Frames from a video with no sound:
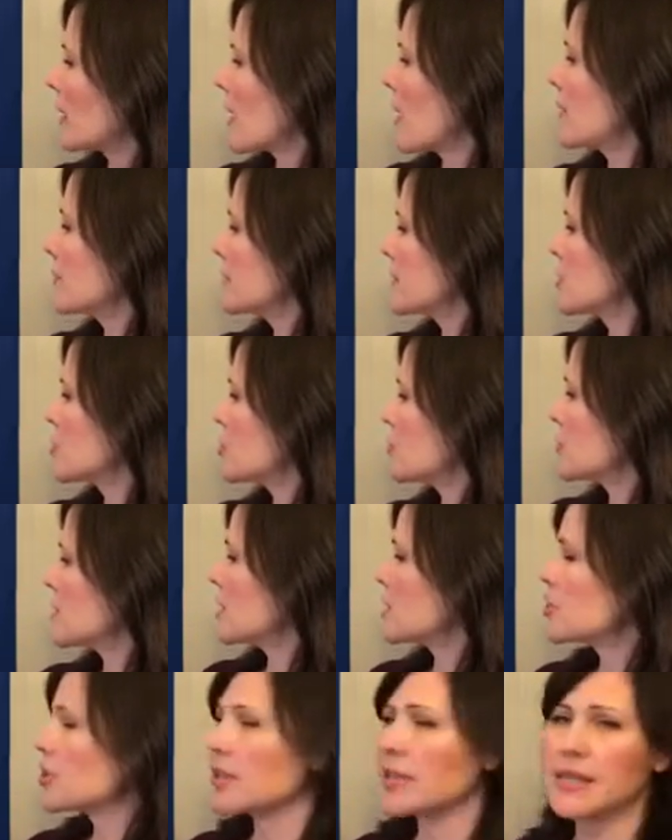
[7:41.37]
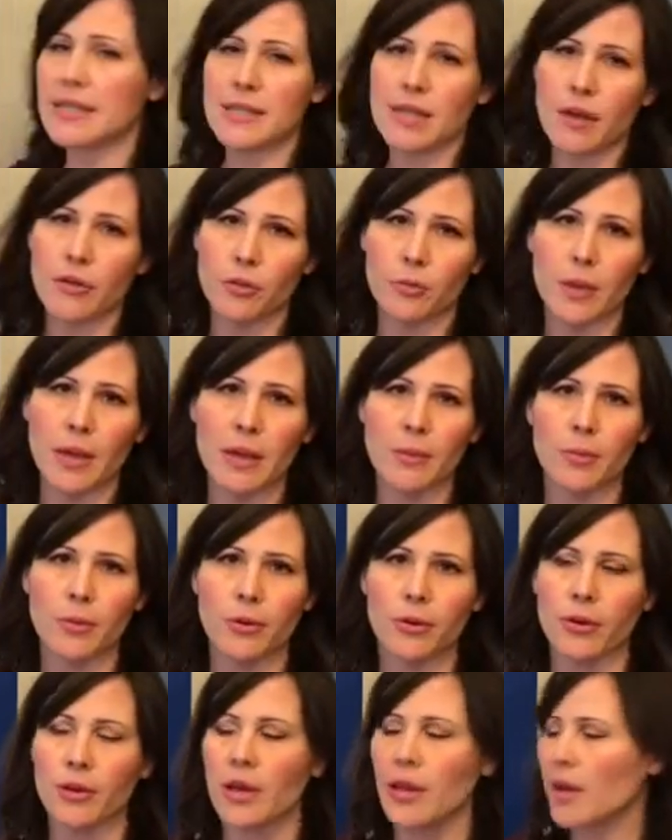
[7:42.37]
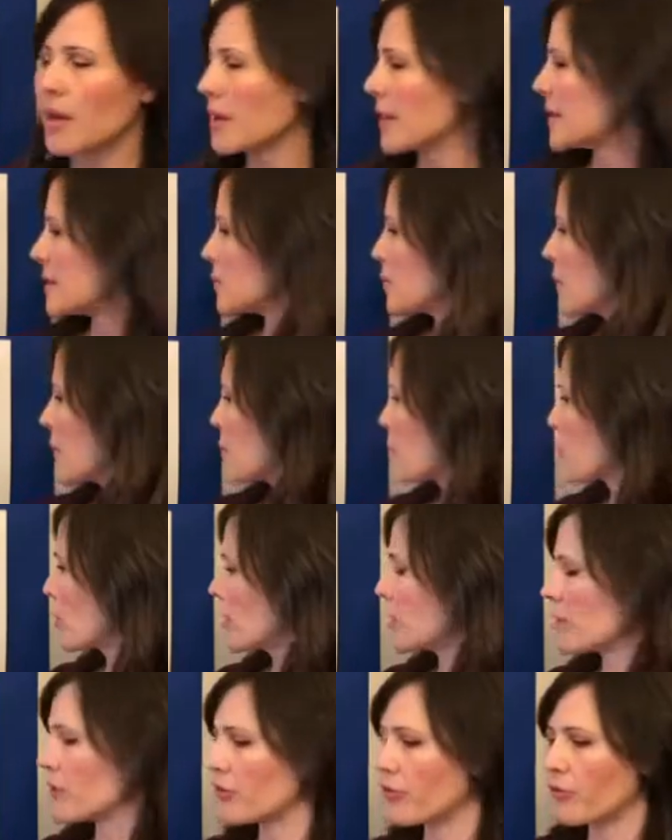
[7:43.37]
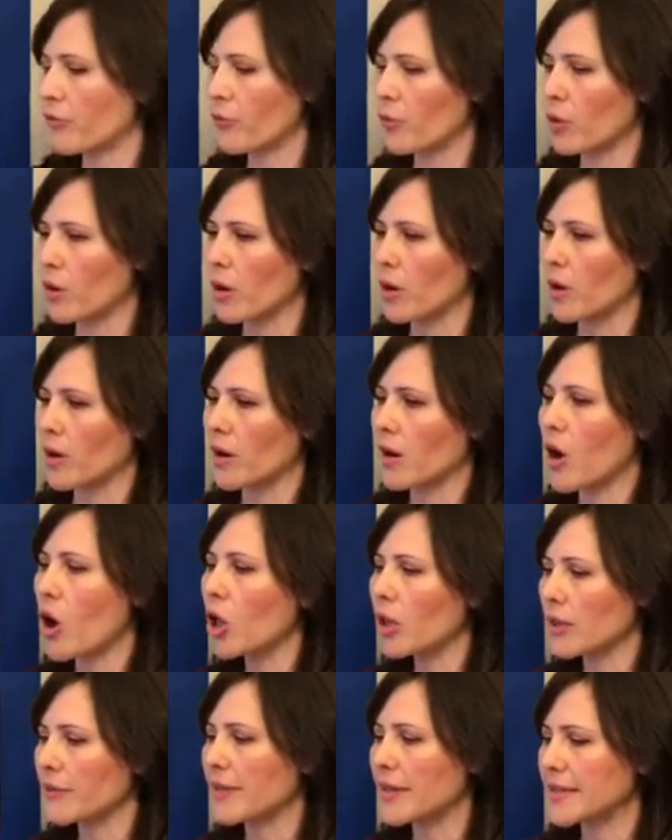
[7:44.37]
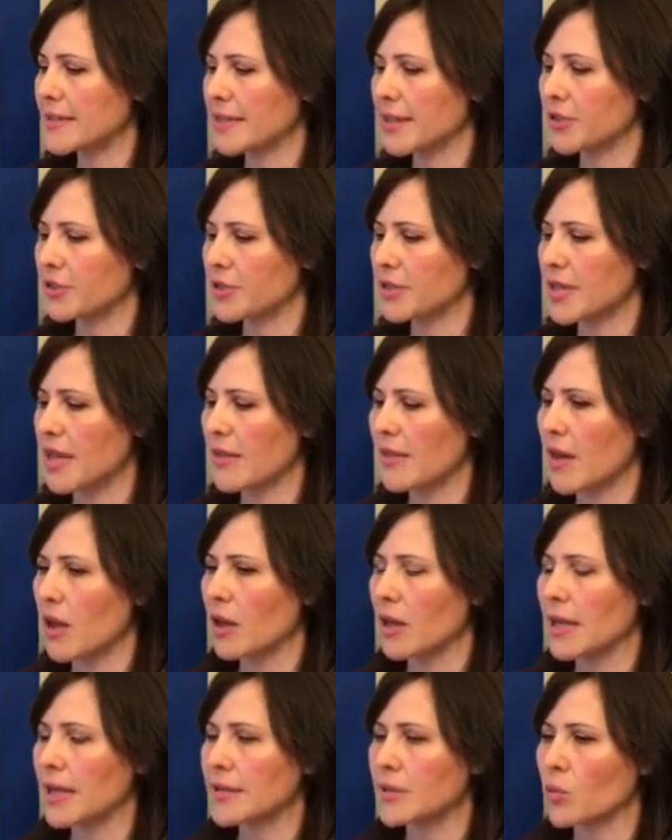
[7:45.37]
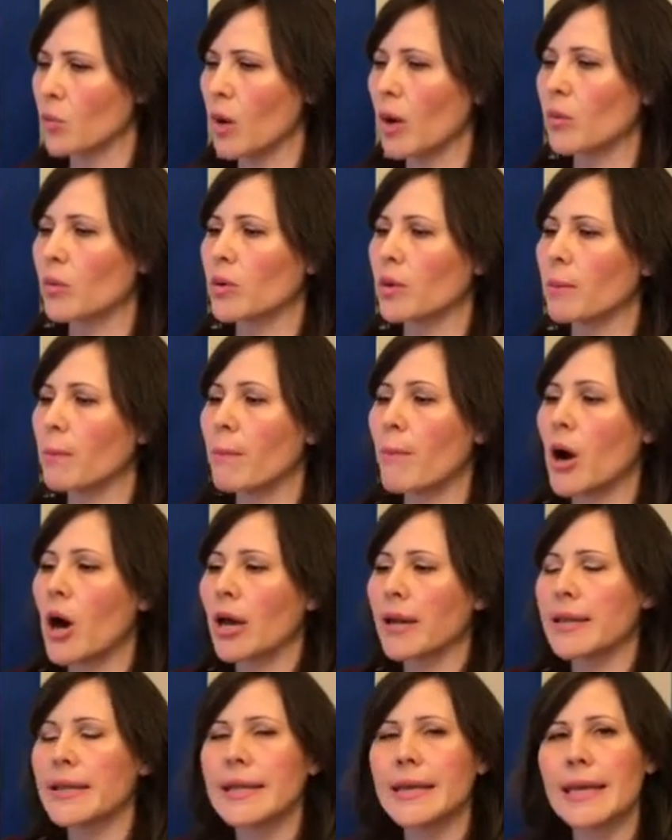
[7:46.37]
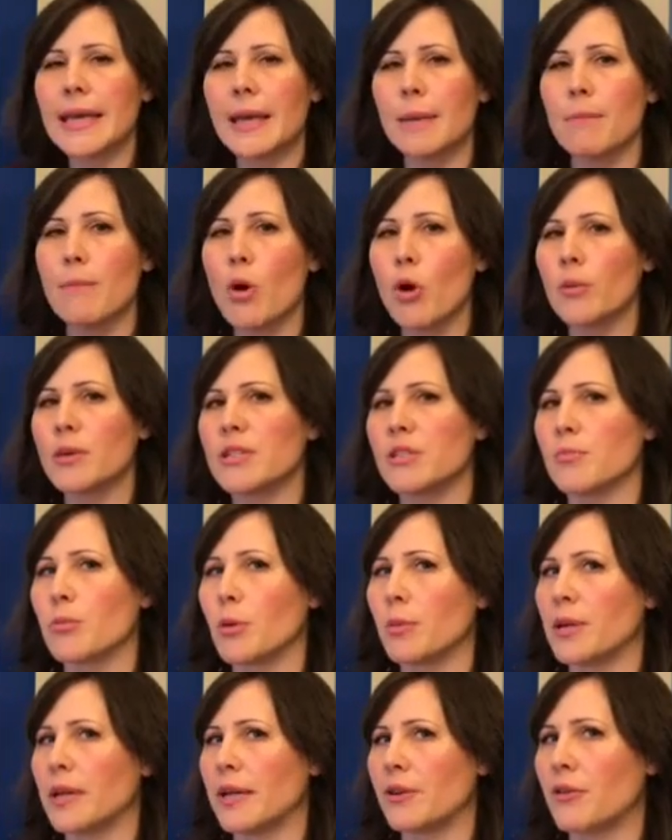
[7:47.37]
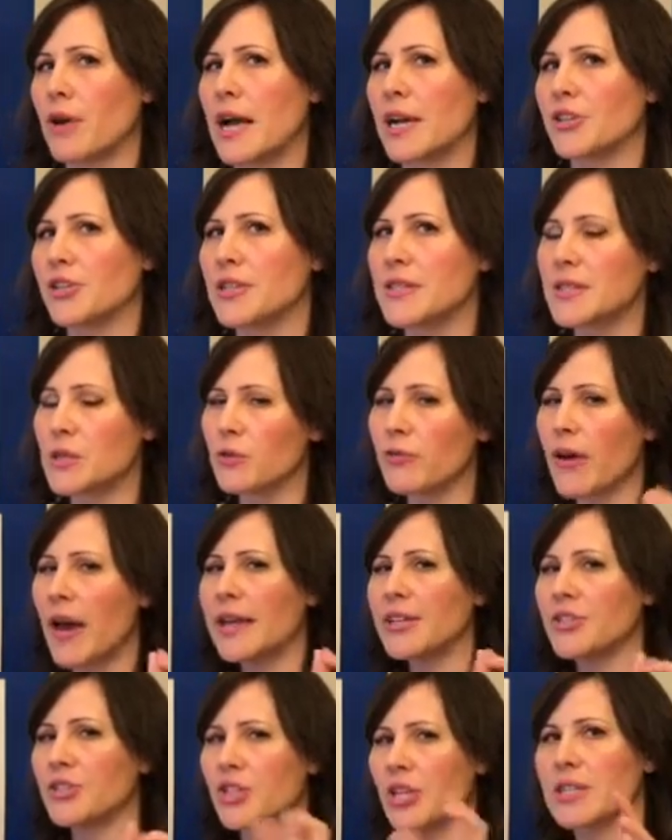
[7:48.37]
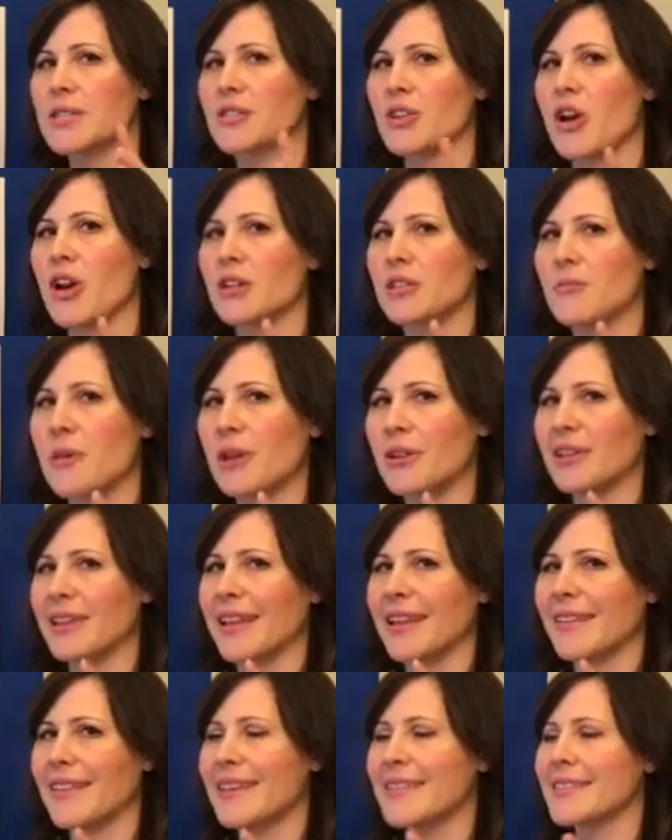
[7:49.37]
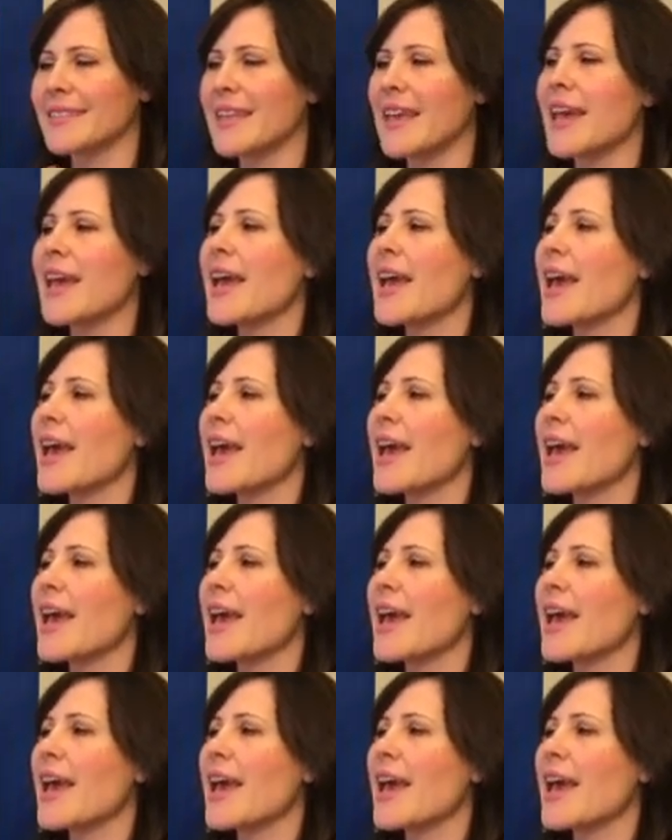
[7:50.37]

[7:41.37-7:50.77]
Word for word: it comes to teaching this to other people, it's important for all of us to understand that it's what we're modeling in moment to moment interaction. So if I just talked about it like this,